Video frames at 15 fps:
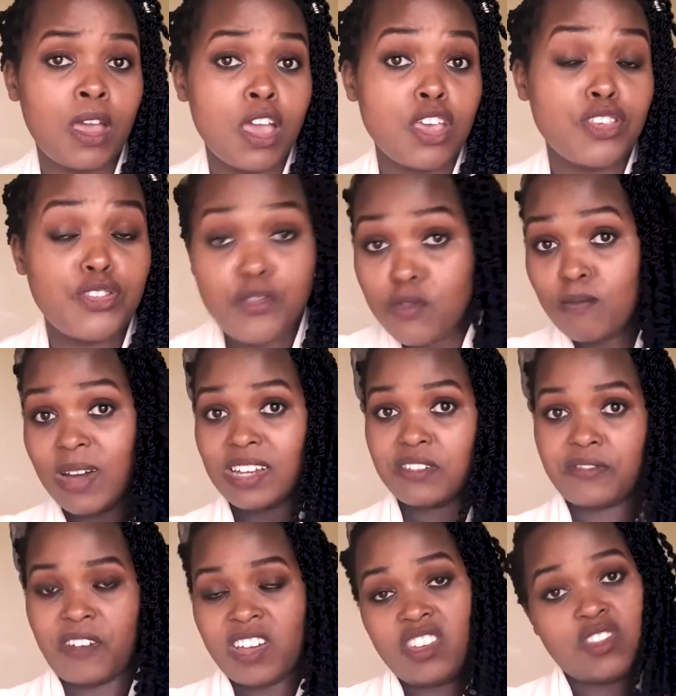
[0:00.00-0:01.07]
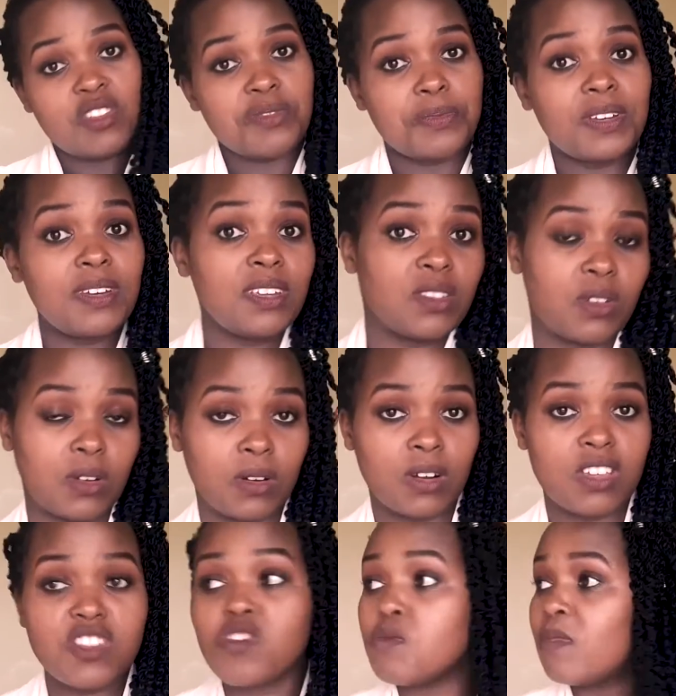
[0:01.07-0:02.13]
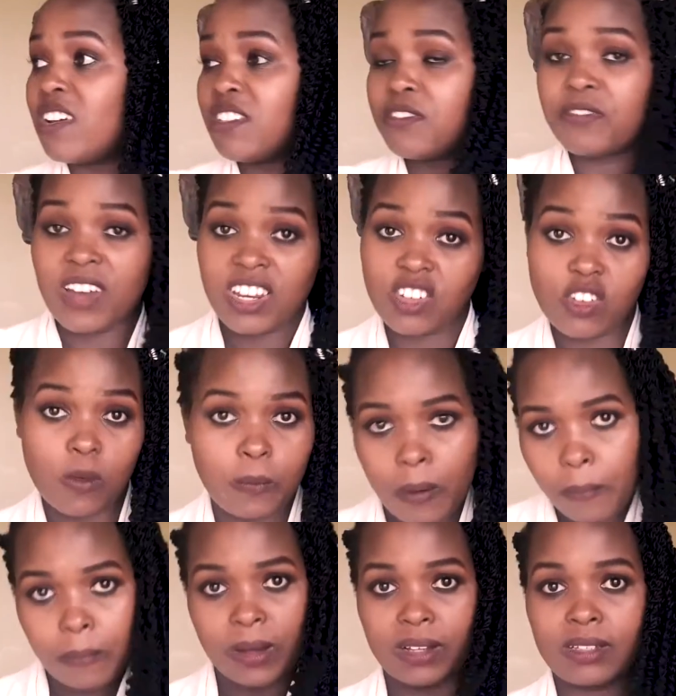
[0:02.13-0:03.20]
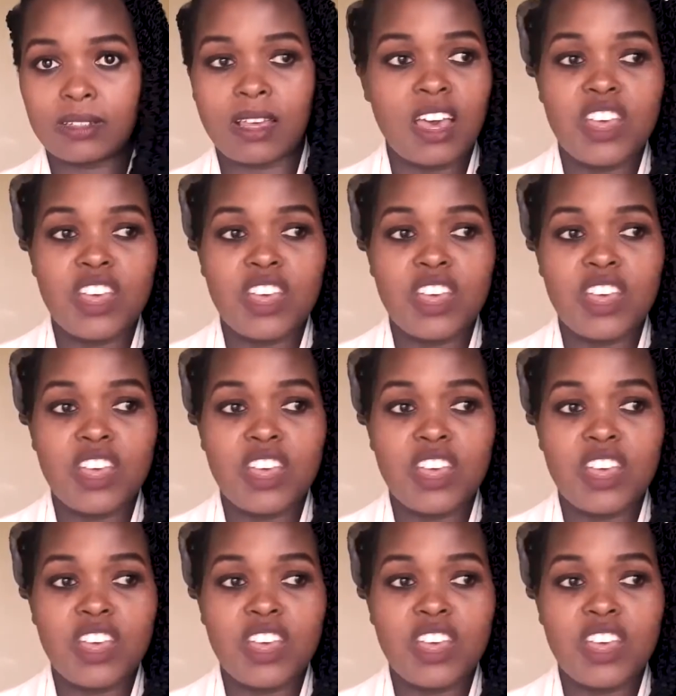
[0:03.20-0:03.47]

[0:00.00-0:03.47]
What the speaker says: you might find your reason, you might find your purpose,